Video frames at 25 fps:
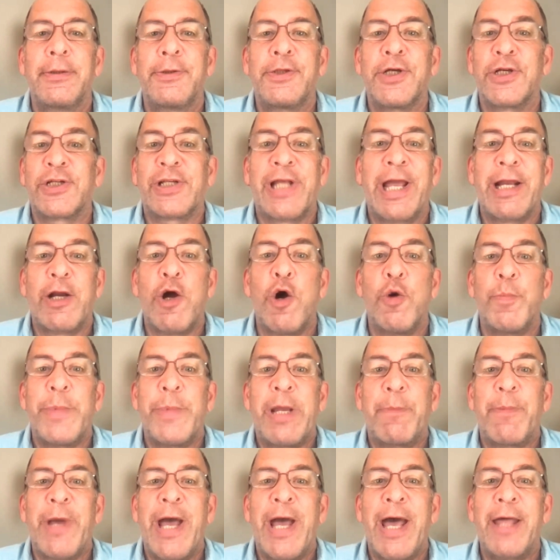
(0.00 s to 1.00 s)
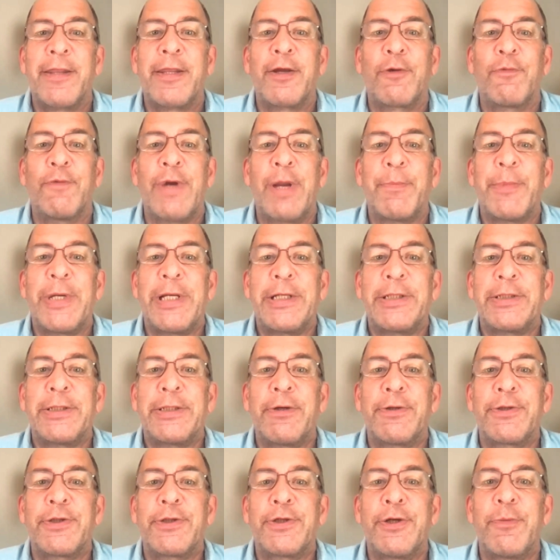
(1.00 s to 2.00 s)
Just like homeopathic remedies,
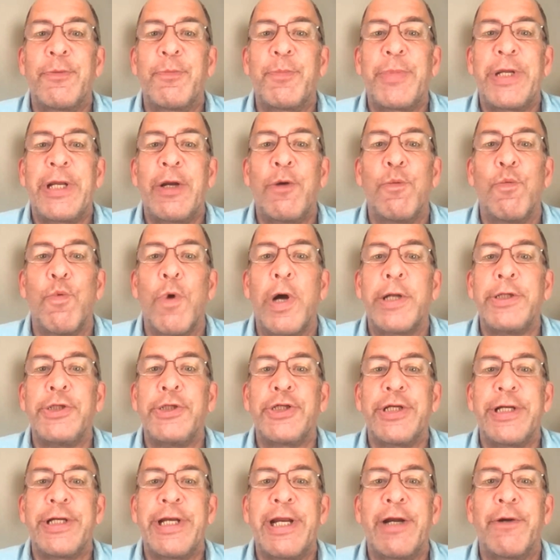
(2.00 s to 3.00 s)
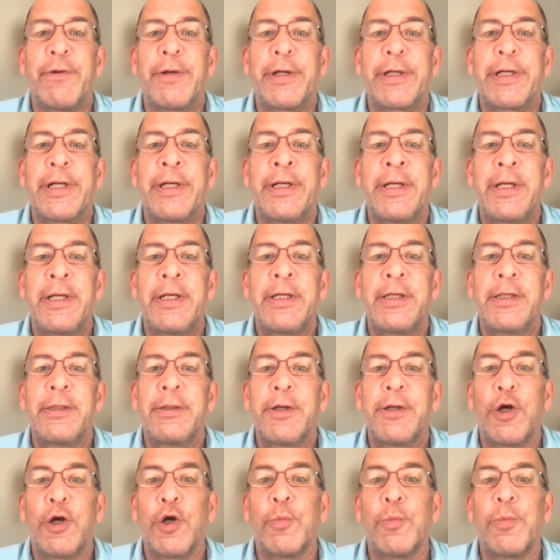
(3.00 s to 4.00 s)
there shouldn't be a one generic
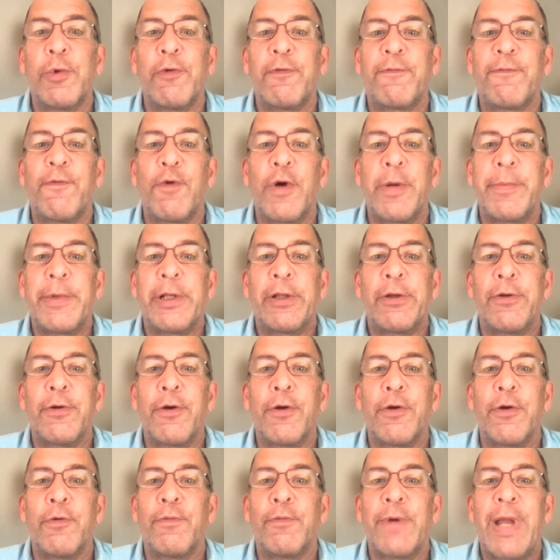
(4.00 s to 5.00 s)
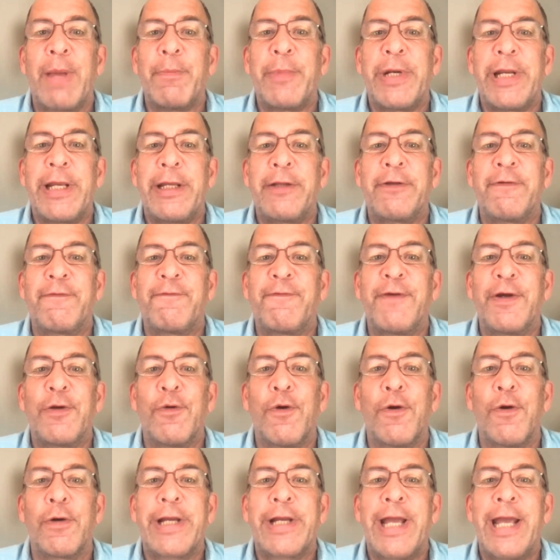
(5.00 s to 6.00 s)
herbal formula or remedy to fit
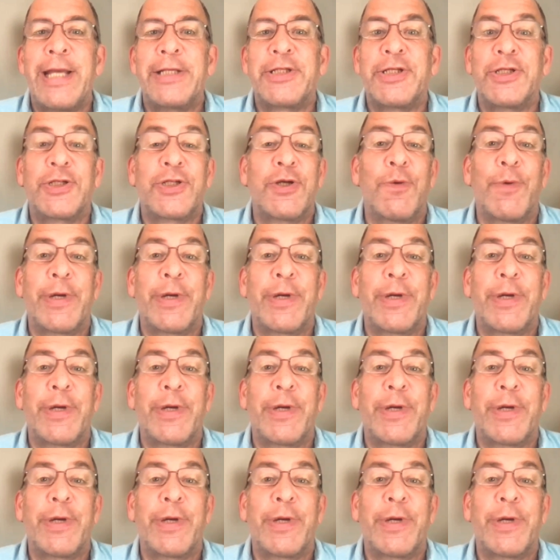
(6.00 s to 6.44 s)
all cases.